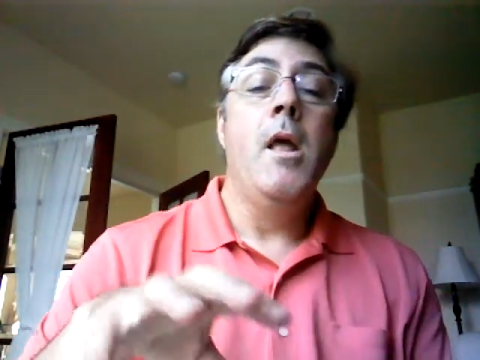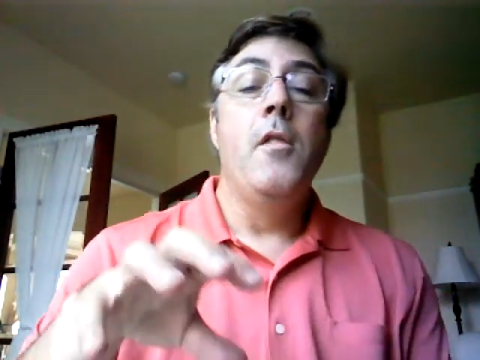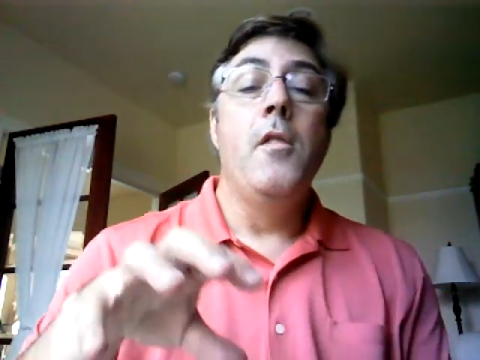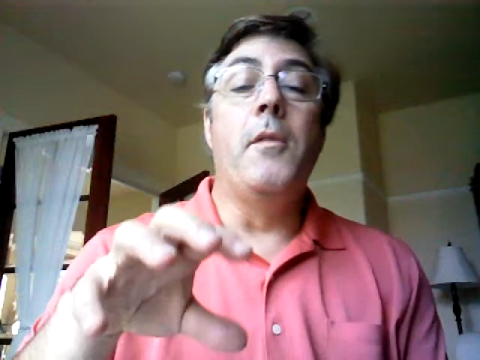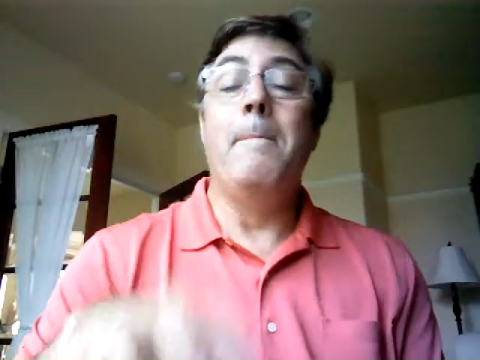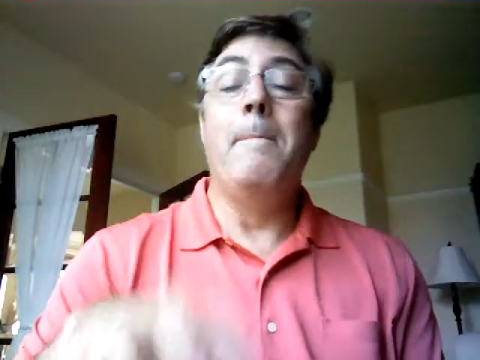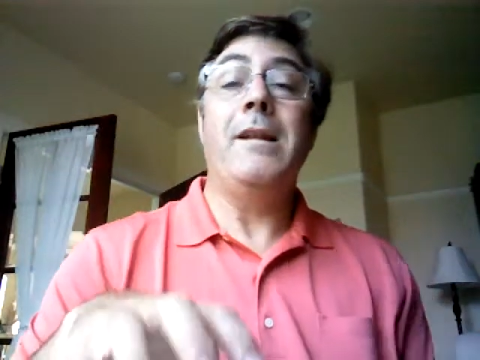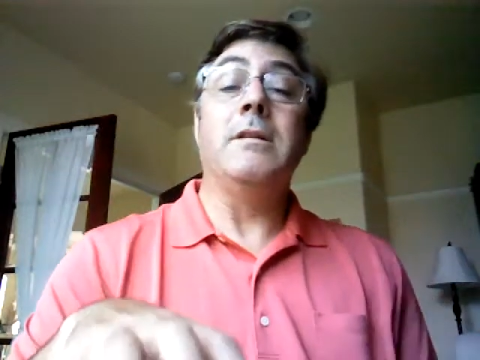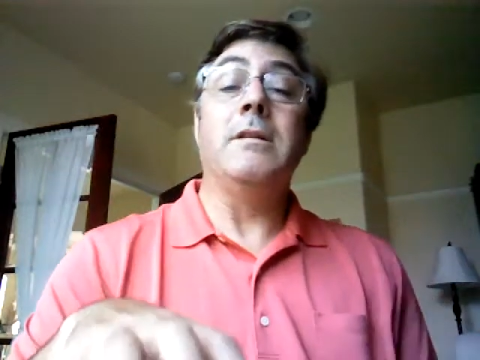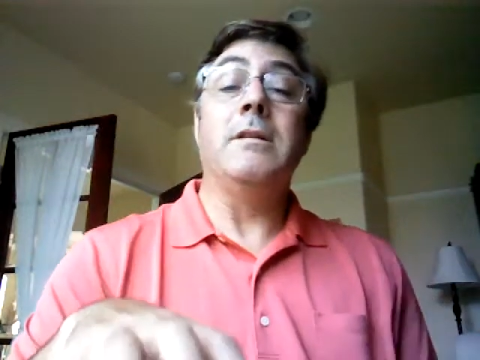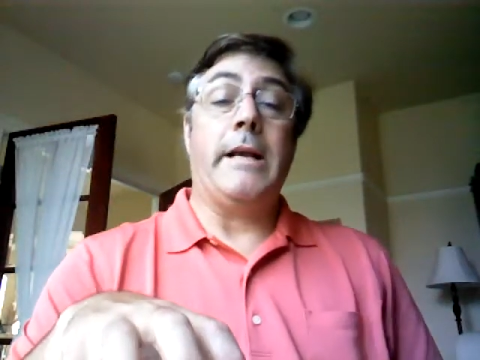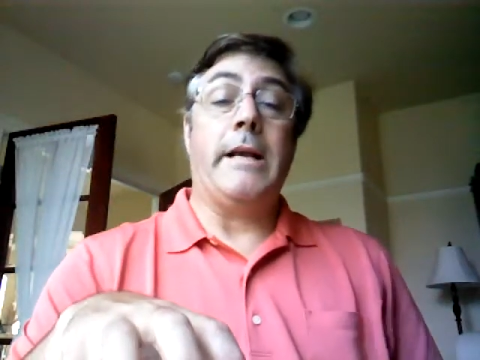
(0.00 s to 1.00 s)
The
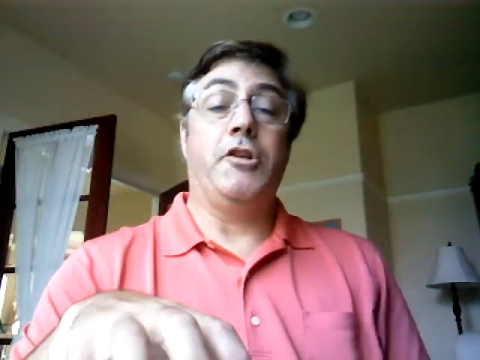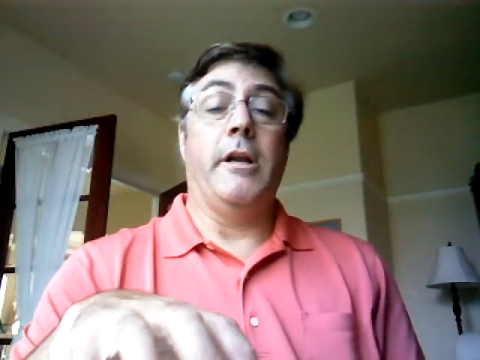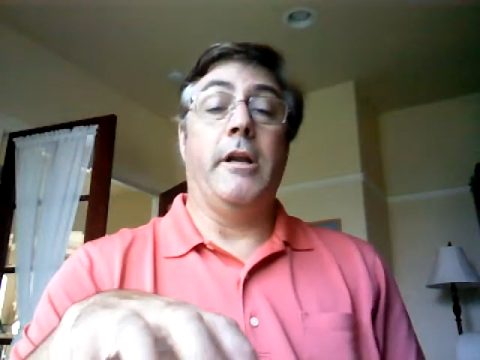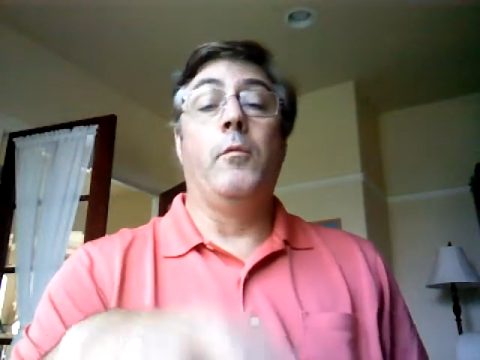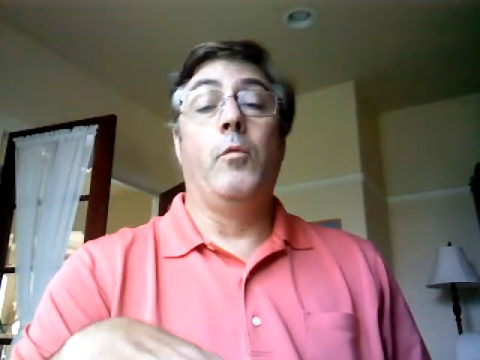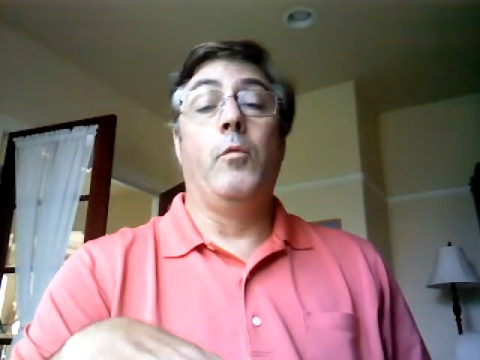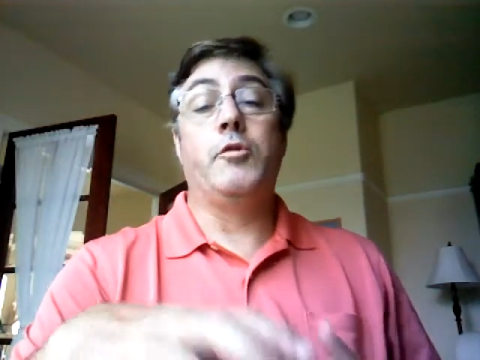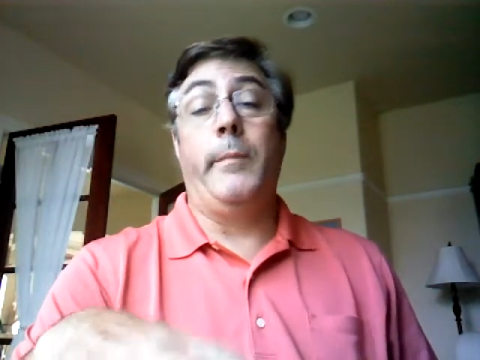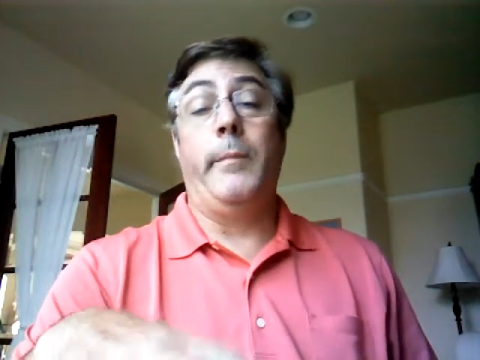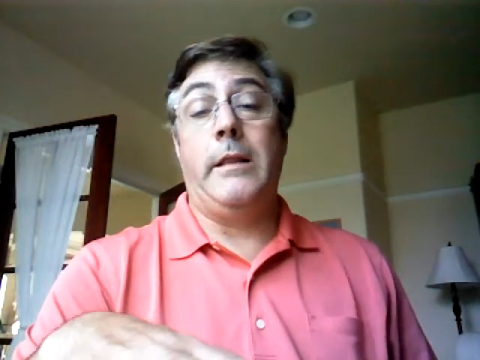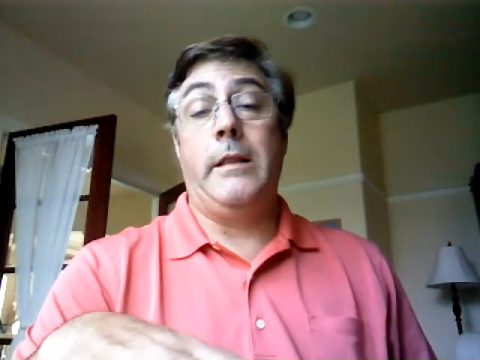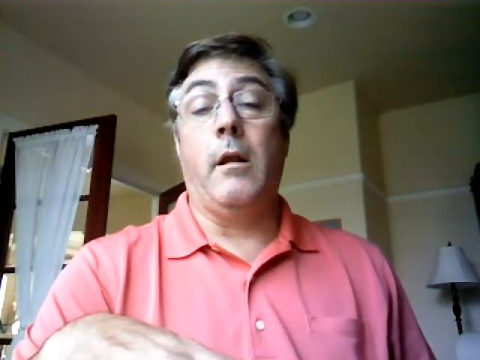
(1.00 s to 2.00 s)
middle section, which
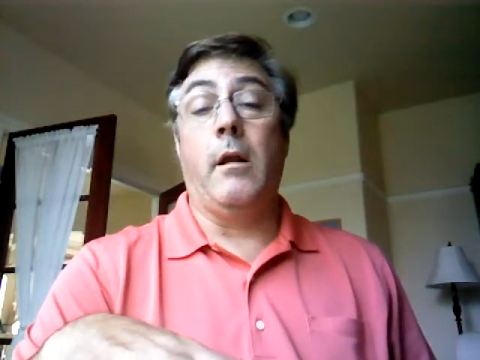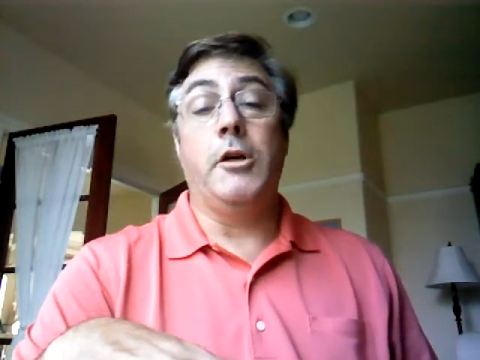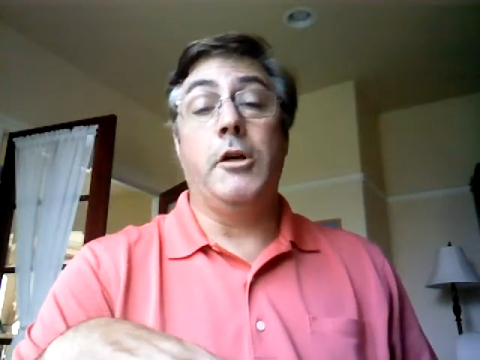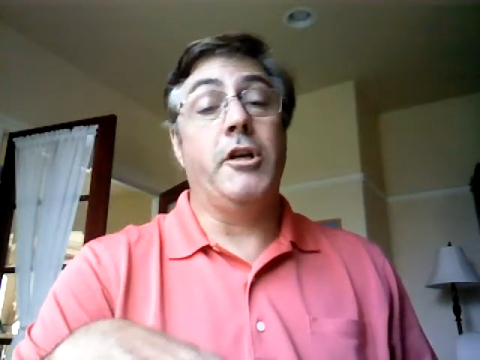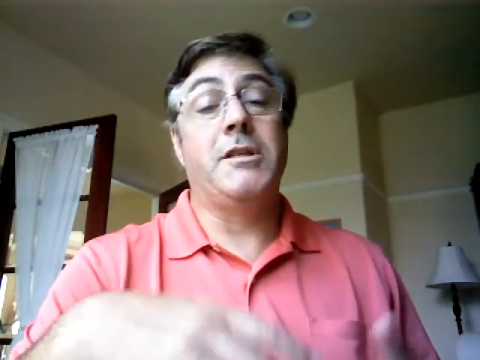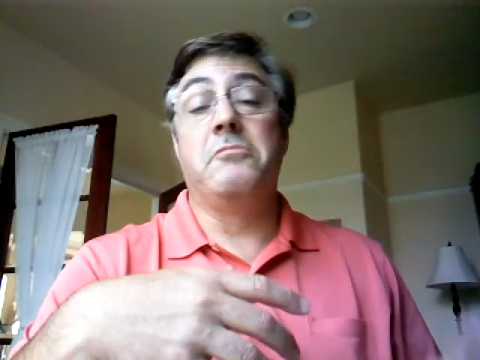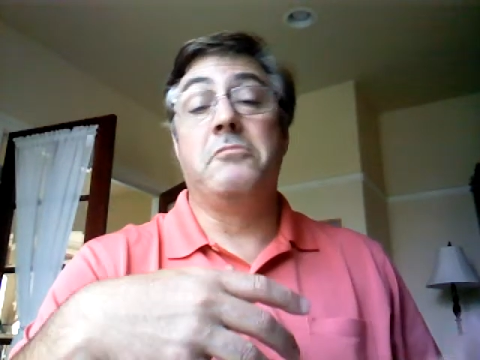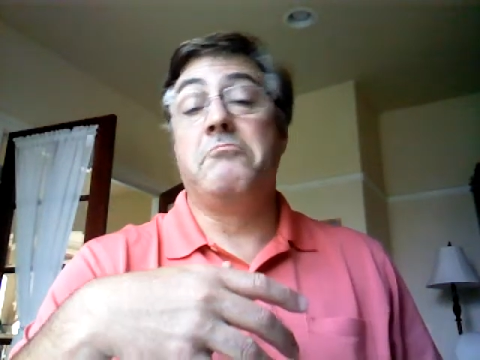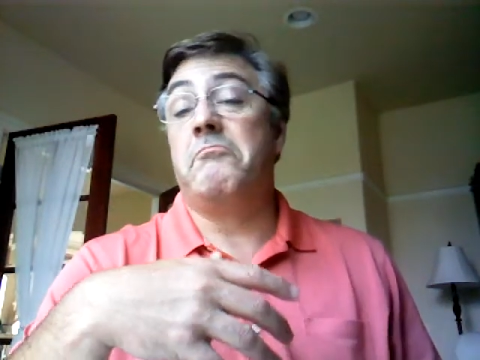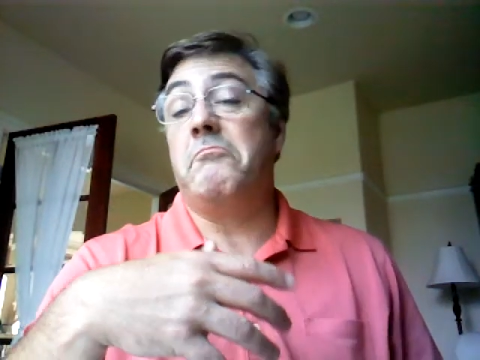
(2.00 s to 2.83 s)
will be the largest,